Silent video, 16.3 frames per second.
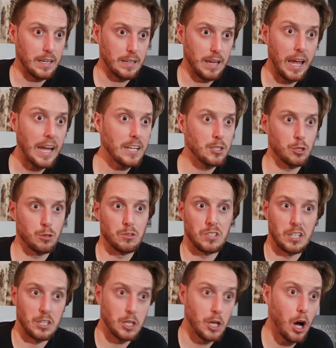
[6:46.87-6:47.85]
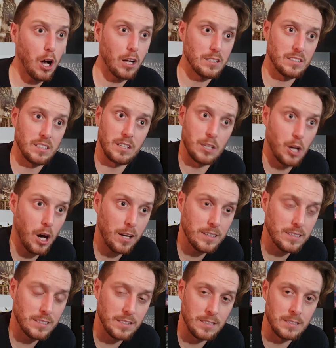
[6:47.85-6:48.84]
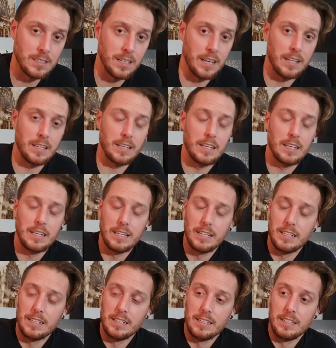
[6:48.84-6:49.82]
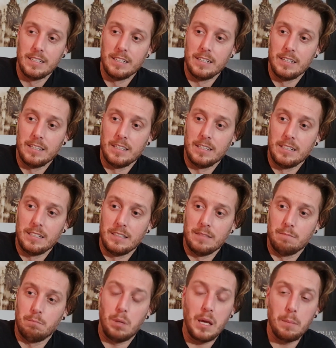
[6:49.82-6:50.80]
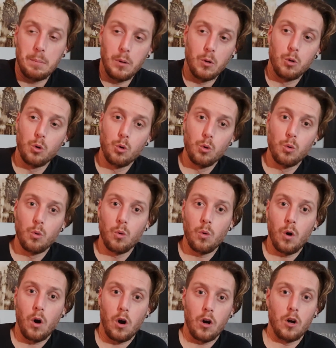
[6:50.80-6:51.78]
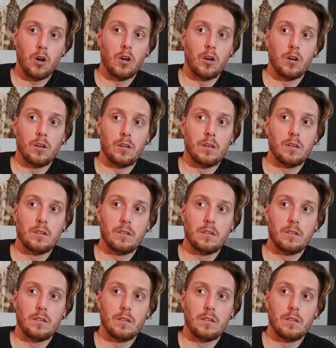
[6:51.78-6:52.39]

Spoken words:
angels and gods and goddesses and people who are,